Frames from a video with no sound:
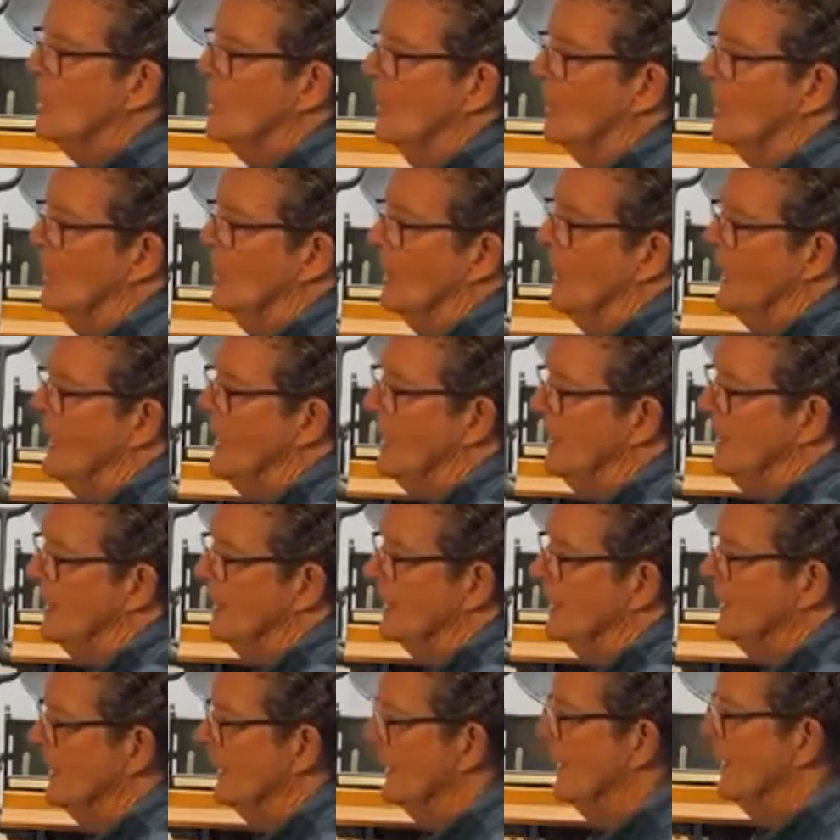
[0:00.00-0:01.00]
the
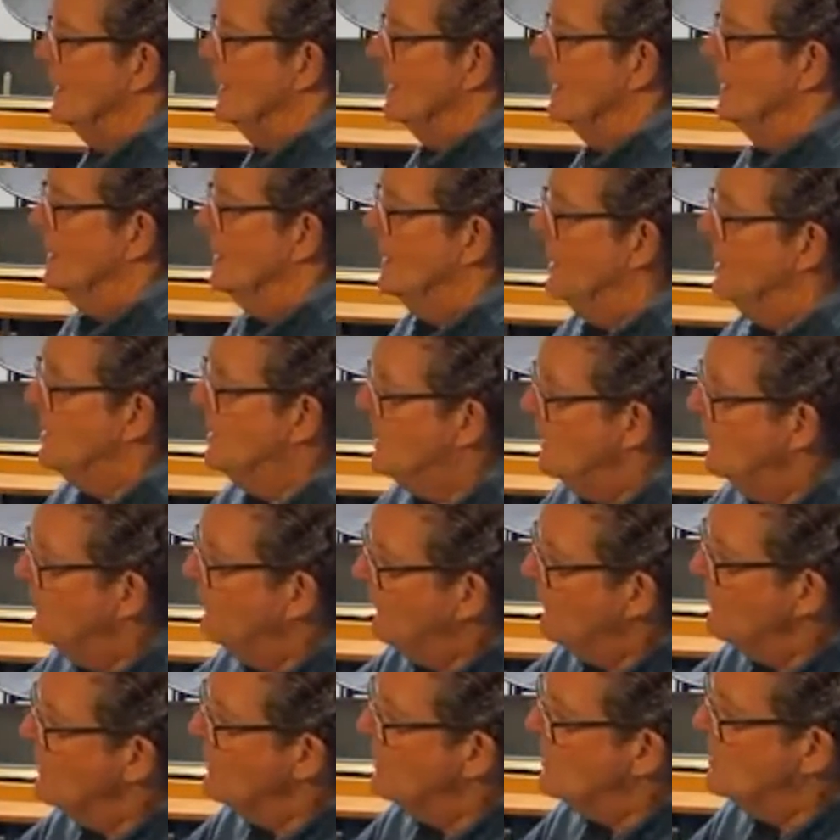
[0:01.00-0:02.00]
length, the
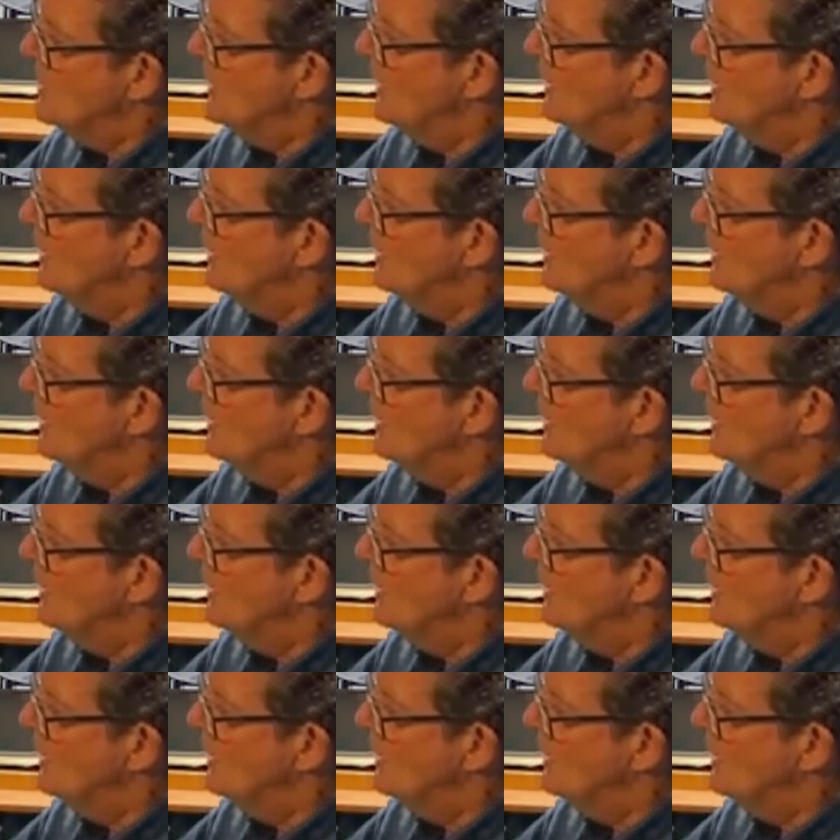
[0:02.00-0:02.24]
difference